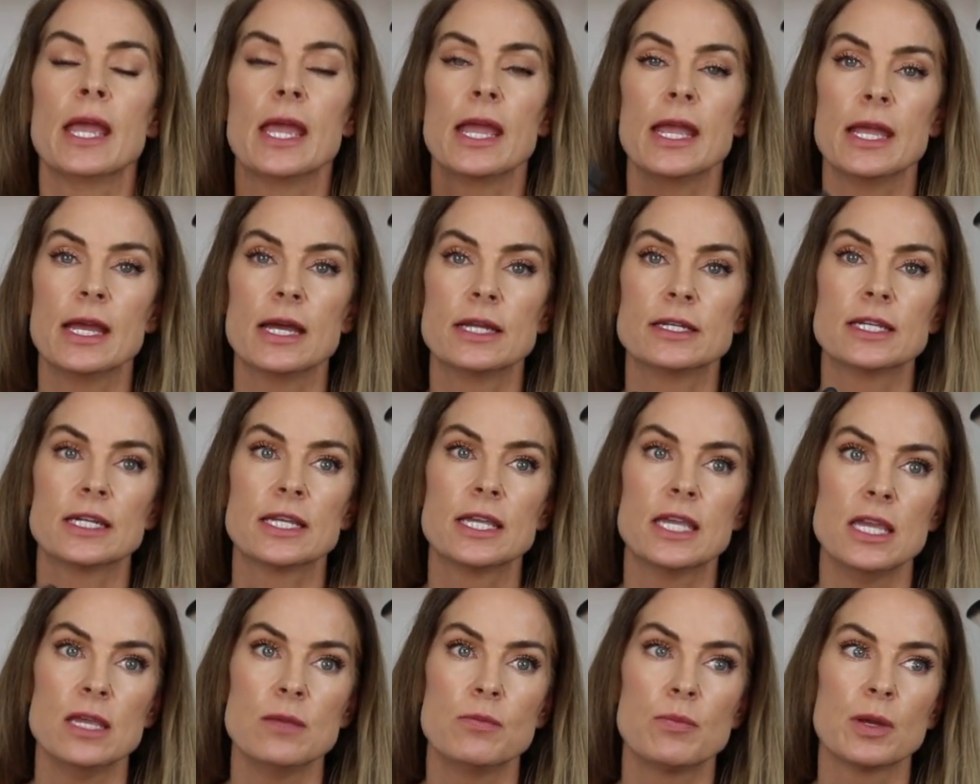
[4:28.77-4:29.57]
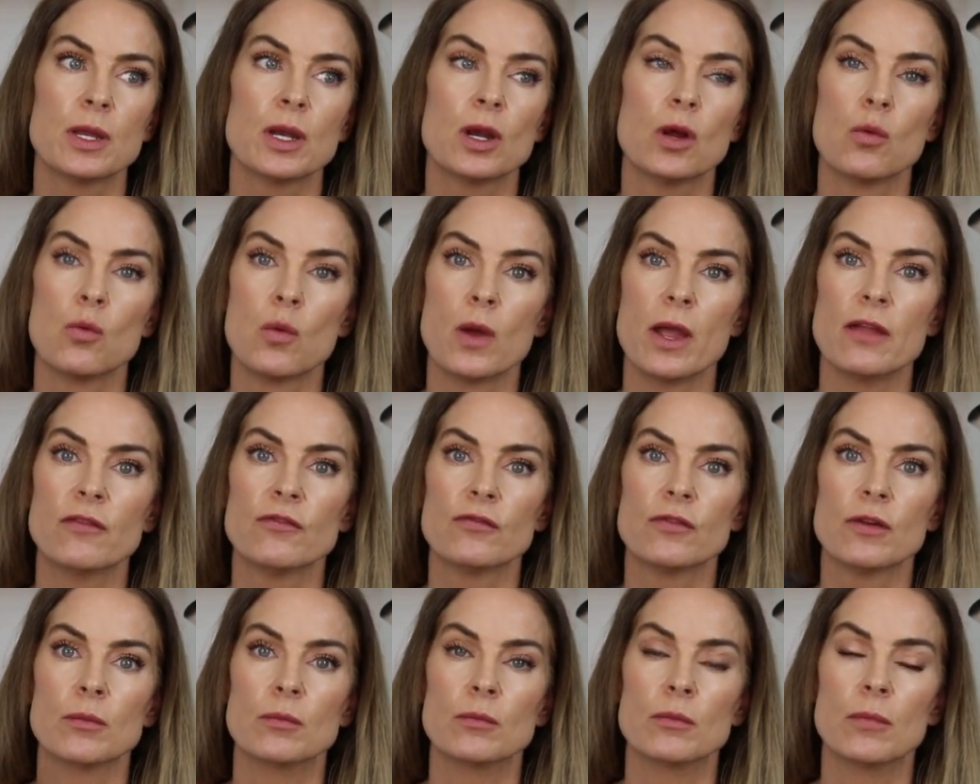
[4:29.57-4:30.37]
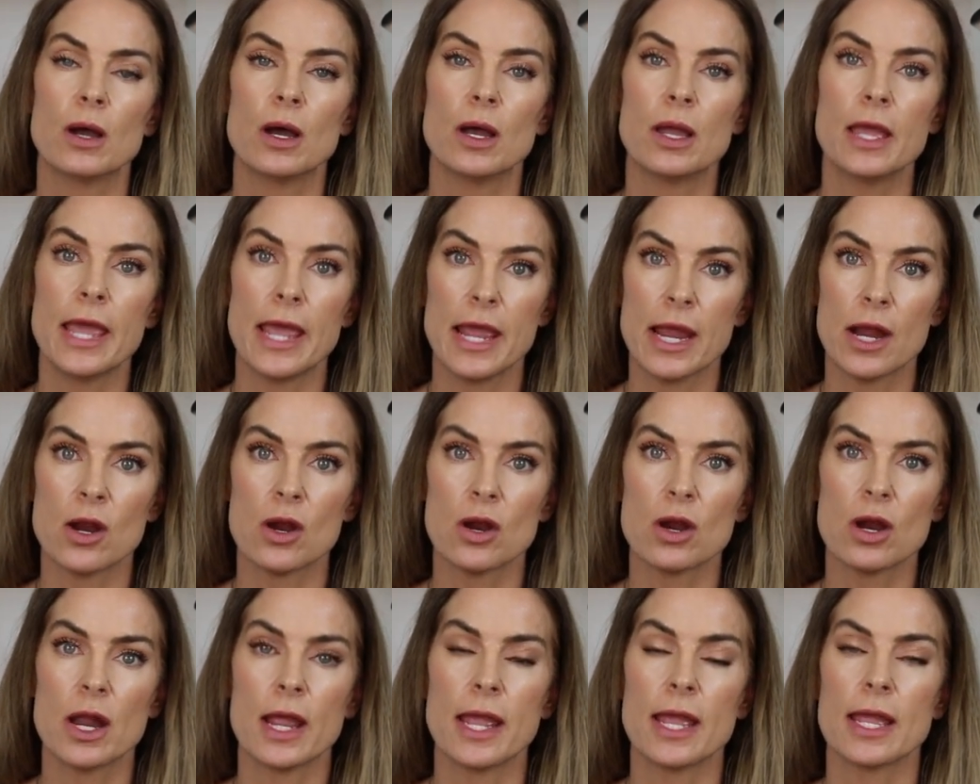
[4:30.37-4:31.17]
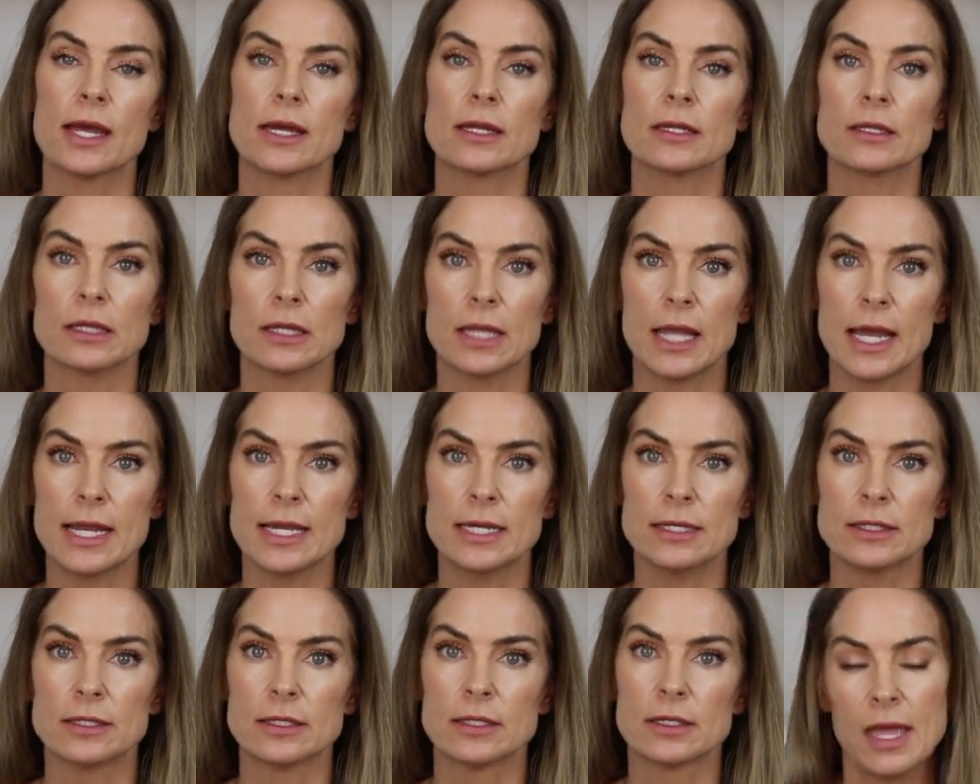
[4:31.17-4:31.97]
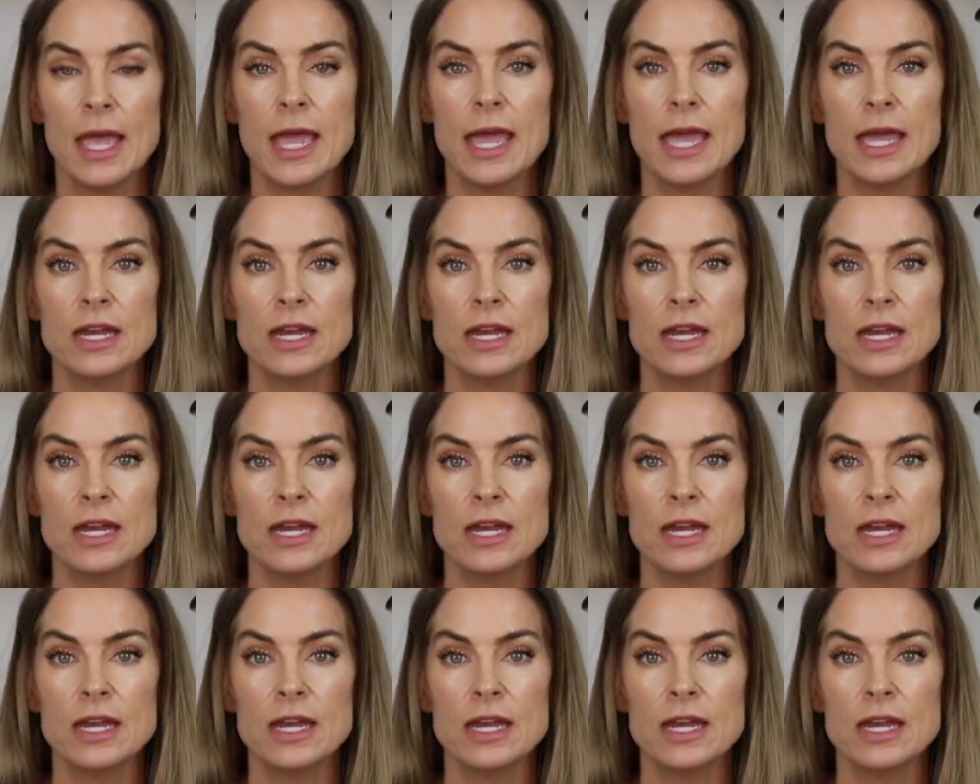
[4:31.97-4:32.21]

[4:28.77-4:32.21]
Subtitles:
and to keep it away from air and light.